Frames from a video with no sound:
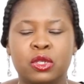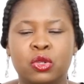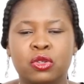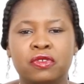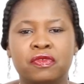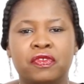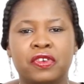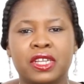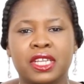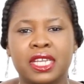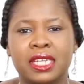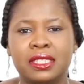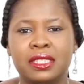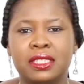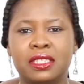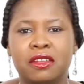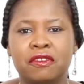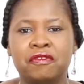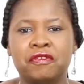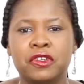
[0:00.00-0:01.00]
Don't forget,
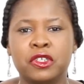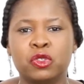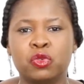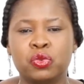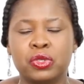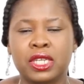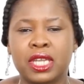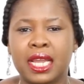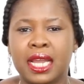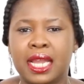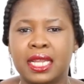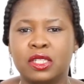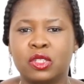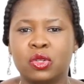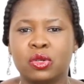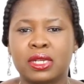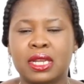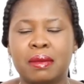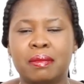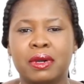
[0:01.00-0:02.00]
in the first week I
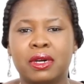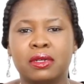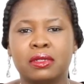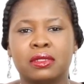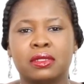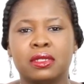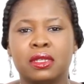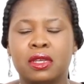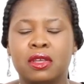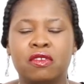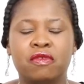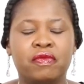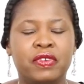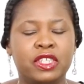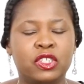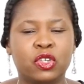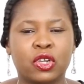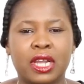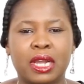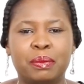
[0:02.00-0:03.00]
talked about
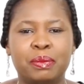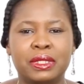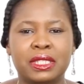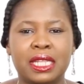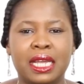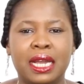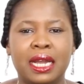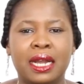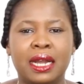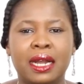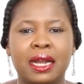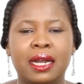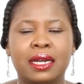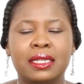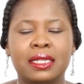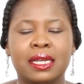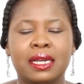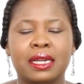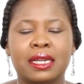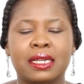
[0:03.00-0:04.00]
venture
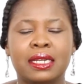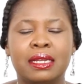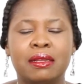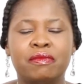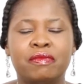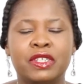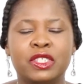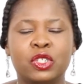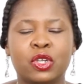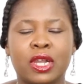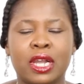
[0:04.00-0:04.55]
capital. We